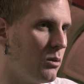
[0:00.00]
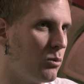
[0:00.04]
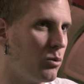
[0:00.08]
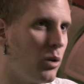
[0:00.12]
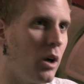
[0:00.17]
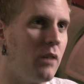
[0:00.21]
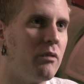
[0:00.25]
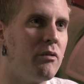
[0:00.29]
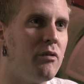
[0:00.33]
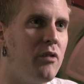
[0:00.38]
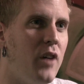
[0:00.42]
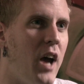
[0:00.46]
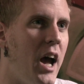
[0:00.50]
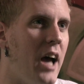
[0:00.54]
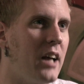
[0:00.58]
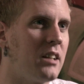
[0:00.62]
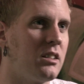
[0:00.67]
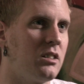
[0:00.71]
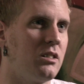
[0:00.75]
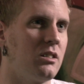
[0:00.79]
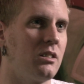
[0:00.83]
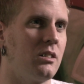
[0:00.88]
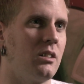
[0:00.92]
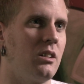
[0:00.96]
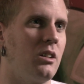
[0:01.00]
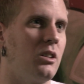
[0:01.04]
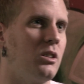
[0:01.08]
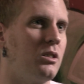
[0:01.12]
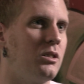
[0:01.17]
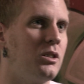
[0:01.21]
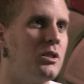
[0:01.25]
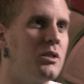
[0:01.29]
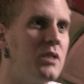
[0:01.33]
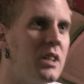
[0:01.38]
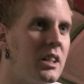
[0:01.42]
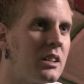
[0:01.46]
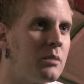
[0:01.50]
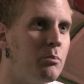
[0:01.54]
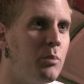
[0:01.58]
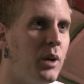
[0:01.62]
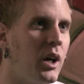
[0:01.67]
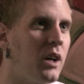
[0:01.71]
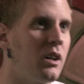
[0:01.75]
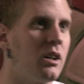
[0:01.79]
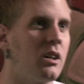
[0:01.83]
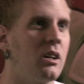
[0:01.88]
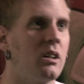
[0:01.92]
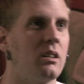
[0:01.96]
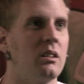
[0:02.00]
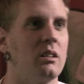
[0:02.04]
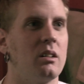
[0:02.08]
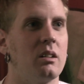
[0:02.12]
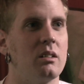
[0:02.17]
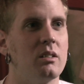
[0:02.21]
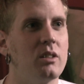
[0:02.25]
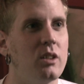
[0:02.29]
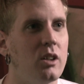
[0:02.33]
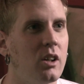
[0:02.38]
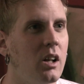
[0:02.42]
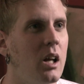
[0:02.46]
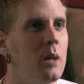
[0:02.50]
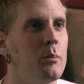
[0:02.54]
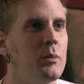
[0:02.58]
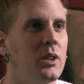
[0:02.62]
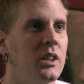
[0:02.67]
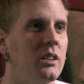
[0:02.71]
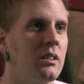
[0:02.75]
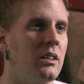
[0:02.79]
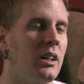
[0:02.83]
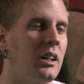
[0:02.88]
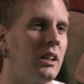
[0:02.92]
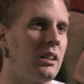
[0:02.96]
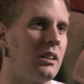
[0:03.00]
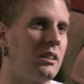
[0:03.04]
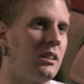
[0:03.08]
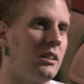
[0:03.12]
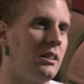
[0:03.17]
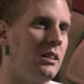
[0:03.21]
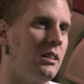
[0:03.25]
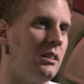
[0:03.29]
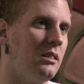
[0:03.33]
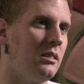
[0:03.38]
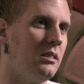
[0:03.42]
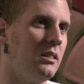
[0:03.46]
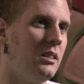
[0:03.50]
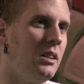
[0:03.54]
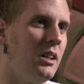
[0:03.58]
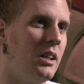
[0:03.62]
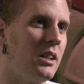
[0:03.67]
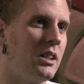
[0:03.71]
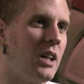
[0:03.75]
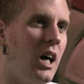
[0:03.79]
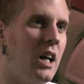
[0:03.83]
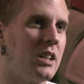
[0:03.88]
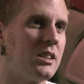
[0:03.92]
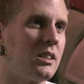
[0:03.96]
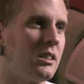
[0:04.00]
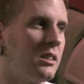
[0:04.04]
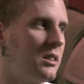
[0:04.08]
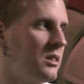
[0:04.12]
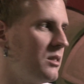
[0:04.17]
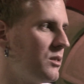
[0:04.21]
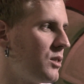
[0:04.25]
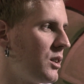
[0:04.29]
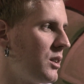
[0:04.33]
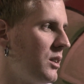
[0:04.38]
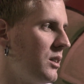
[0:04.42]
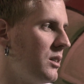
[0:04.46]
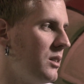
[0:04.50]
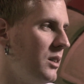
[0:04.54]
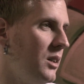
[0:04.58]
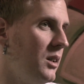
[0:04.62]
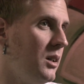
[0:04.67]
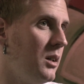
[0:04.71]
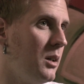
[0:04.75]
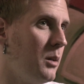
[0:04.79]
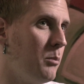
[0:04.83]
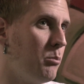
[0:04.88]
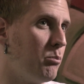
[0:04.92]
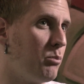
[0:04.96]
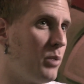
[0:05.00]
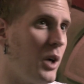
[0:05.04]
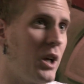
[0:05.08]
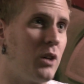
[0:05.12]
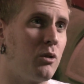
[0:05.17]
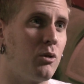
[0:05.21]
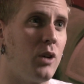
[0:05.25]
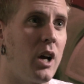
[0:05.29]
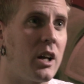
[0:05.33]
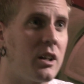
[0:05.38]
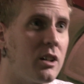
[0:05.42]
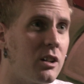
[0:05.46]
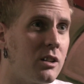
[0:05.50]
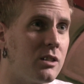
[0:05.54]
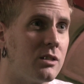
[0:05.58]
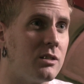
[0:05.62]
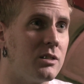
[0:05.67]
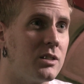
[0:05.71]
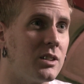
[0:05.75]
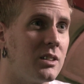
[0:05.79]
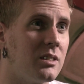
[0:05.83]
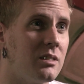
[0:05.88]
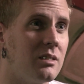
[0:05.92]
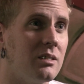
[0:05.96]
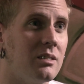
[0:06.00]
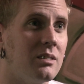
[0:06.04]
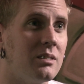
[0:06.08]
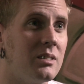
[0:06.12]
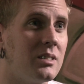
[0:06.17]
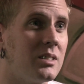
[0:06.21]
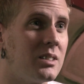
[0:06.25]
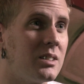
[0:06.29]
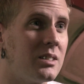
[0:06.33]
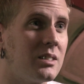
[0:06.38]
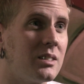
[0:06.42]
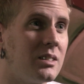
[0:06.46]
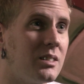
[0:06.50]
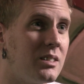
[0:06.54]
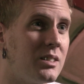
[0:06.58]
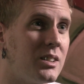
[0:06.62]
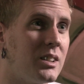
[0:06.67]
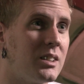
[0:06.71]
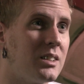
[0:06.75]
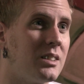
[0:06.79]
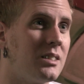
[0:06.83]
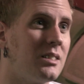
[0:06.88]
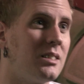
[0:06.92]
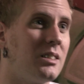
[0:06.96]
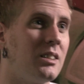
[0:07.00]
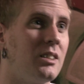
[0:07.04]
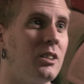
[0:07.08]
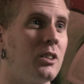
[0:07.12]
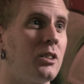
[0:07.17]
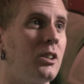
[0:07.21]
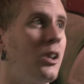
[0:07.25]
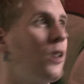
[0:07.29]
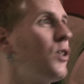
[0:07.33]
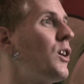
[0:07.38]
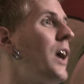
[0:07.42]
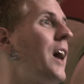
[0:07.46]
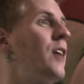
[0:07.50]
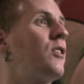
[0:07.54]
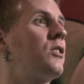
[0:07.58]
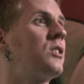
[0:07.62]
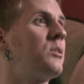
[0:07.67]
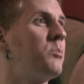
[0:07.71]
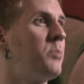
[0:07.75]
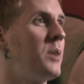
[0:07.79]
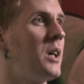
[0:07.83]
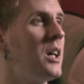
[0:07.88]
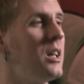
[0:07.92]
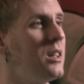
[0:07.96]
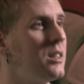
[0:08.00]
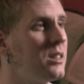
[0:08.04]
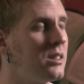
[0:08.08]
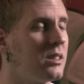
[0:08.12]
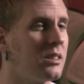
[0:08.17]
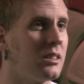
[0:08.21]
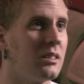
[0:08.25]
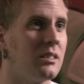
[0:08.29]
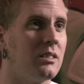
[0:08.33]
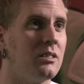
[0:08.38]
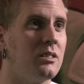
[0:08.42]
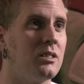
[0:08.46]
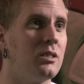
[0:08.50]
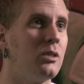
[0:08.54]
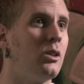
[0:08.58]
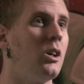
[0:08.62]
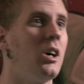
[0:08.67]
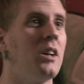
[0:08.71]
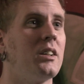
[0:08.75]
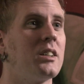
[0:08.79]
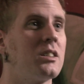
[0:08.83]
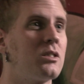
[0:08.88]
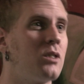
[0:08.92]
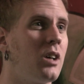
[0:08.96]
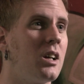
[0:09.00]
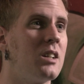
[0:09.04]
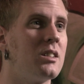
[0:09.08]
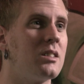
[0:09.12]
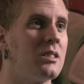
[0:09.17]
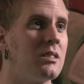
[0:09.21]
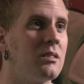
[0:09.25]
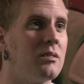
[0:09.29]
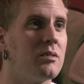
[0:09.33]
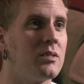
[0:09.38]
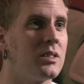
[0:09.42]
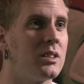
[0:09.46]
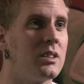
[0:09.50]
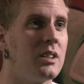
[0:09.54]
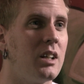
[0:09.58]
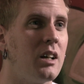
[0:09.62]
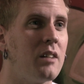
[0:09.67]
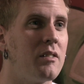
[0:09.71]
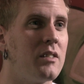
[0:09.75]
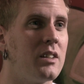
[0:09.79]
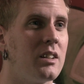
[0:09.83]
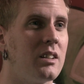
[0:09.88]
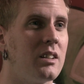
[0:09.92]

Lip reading: run faster or do this better, or you know what I mean, like constantly trying to break records and just go to outer space and do all this crazy stuff